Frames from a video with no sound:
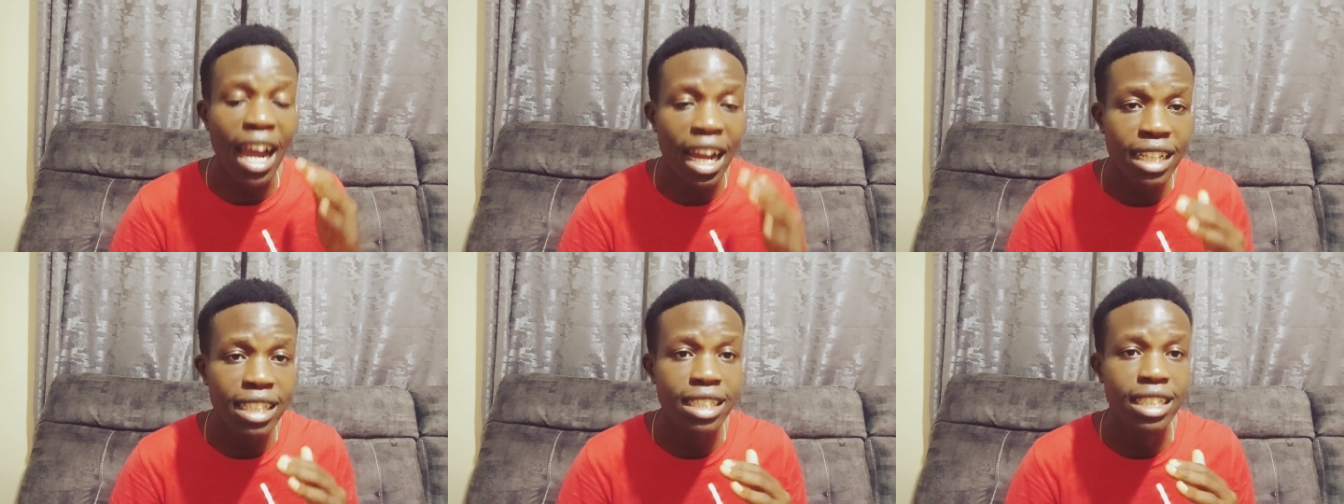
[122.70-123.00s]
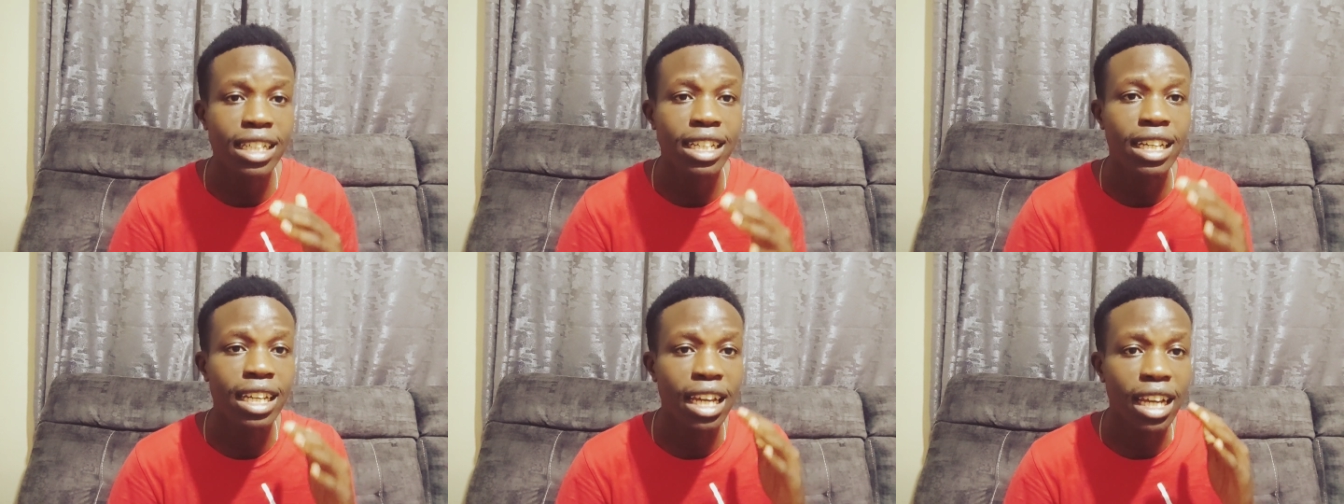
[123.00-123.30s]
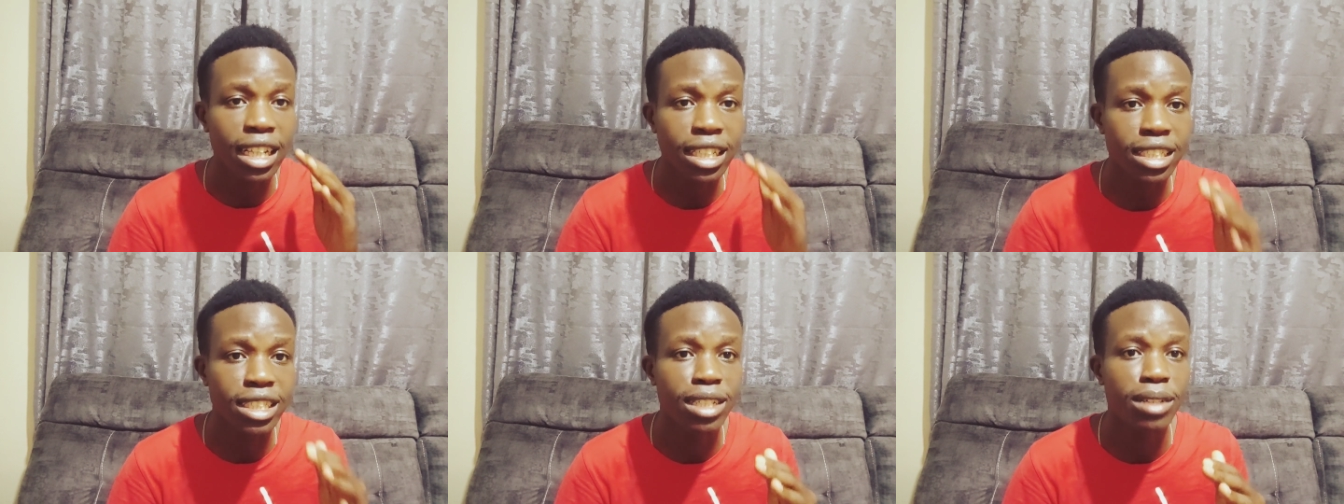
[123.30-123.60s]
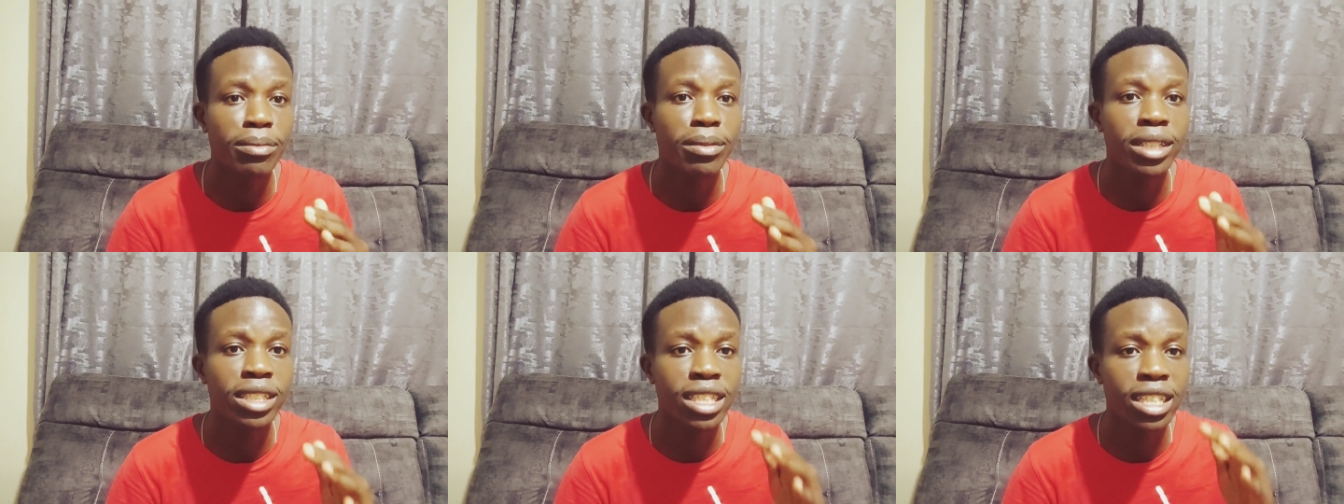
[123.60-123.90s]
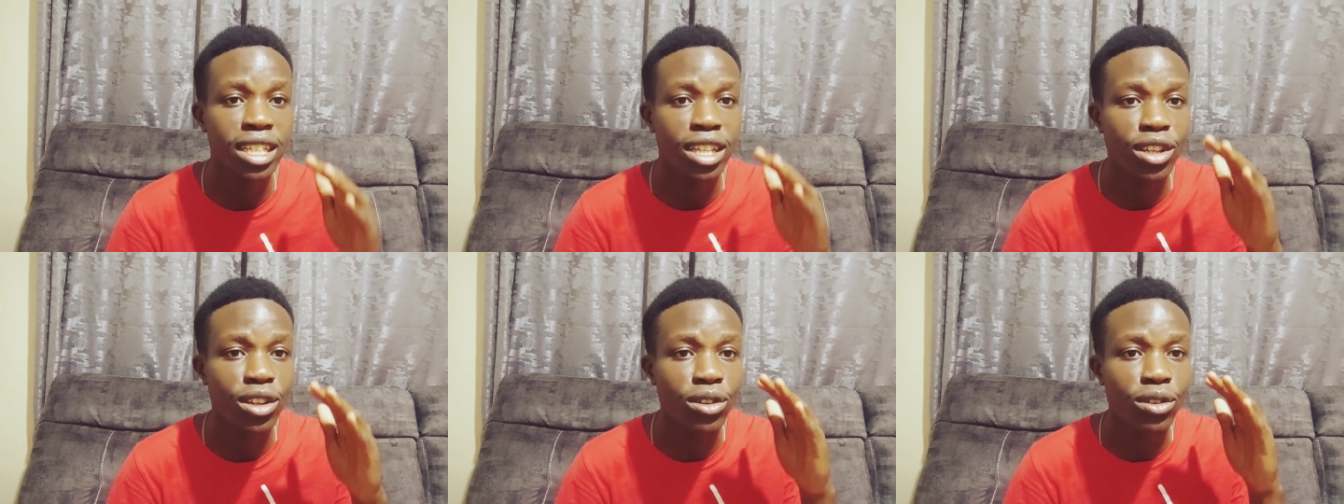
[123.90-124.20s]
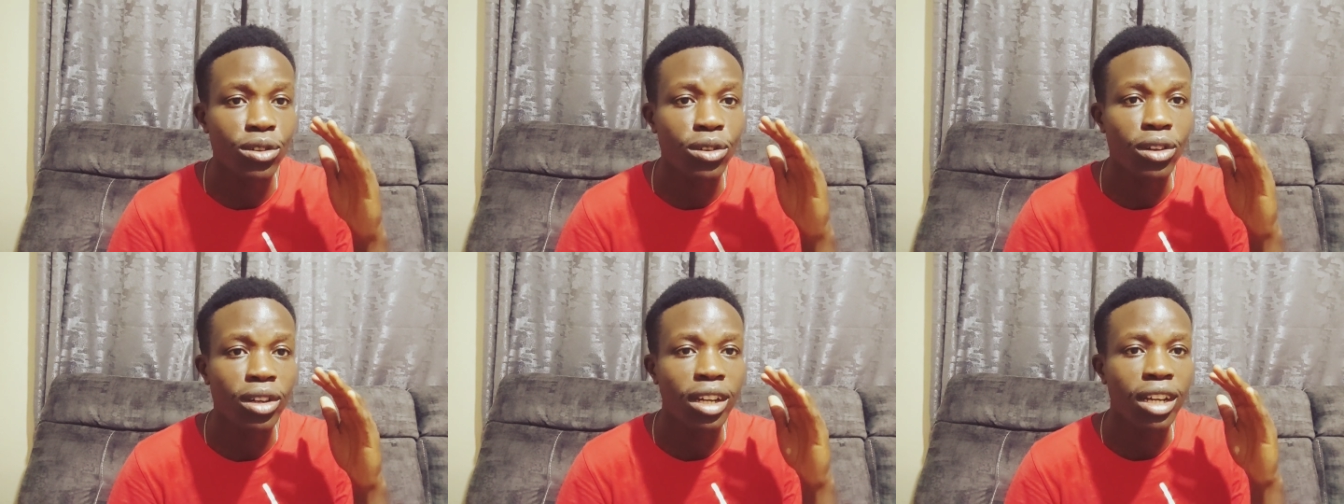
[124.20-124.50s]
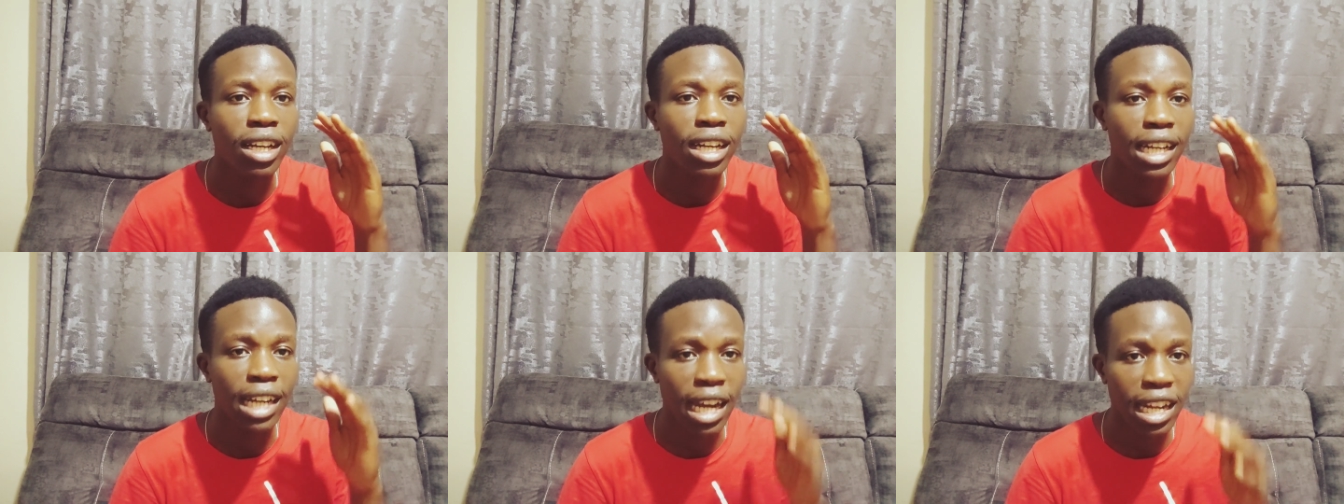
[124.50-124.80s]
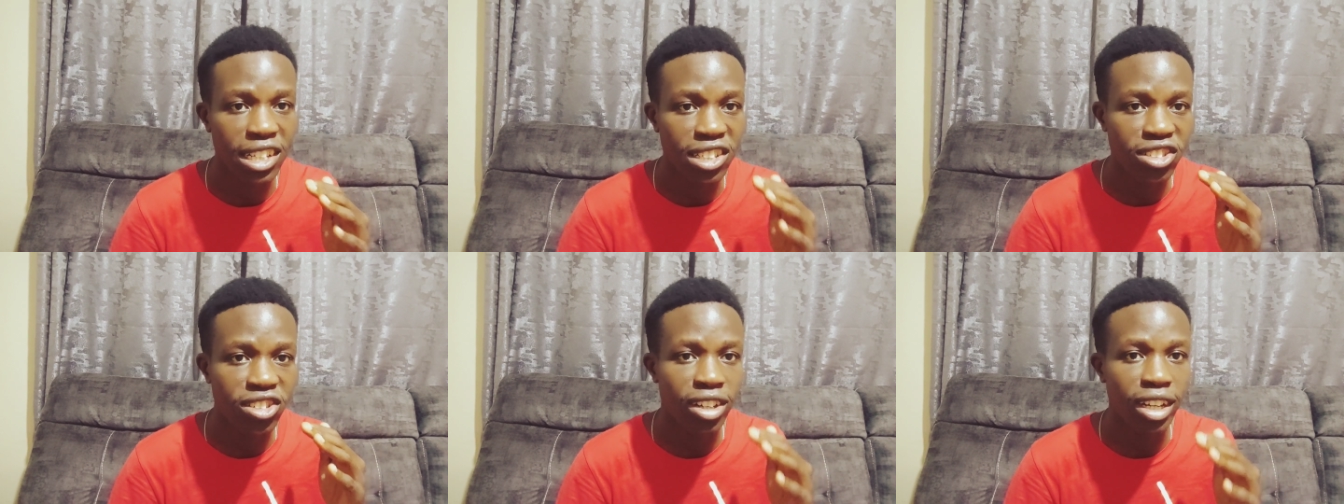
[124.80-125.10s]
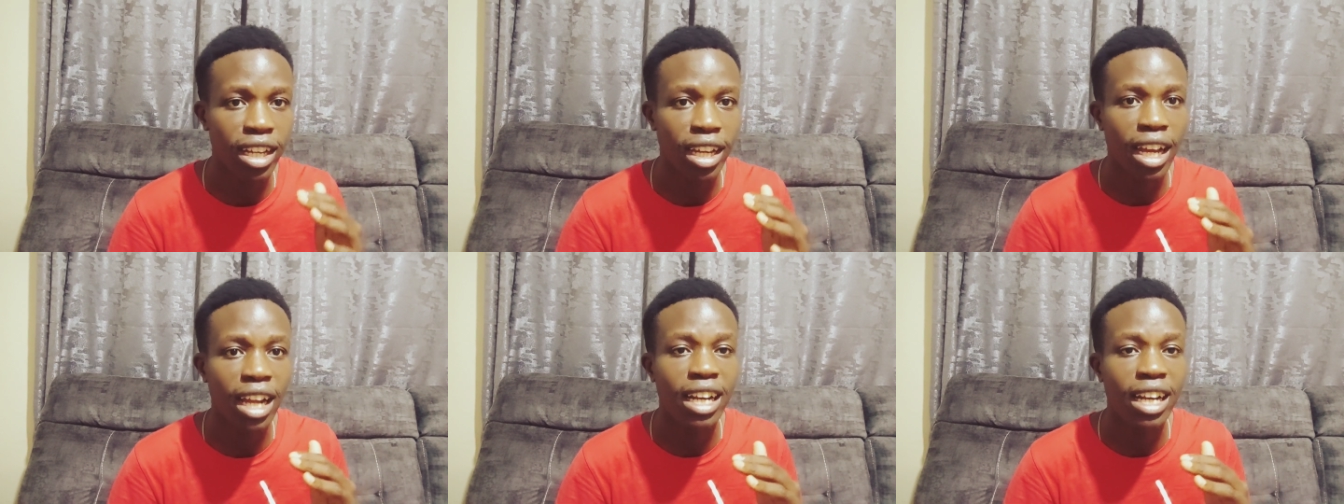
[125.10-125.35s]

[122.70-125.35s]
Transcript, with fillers: anti LGBTQ country.